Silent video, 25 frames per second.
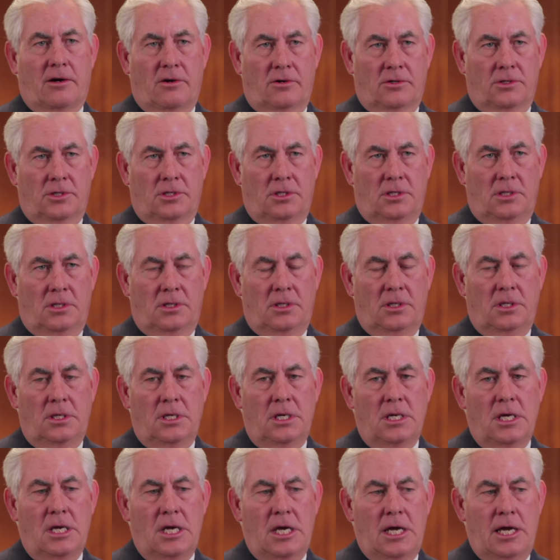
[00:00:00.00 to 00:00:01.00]
yourself. Take
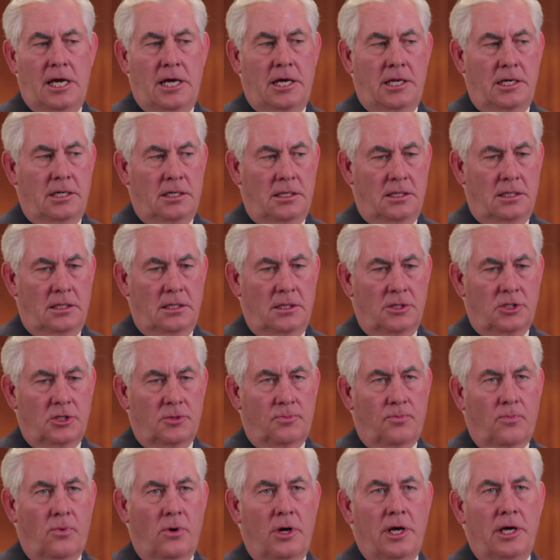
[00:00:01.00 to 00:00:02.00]
care of yourself
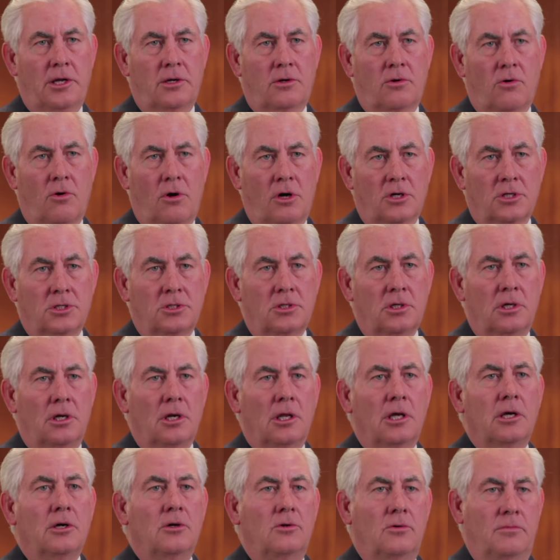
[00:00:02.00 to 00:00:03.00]
physically,
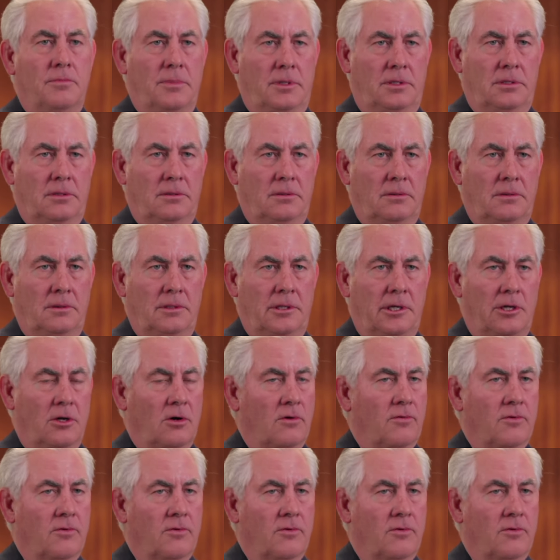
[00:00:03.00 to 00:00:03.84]
take care of yourself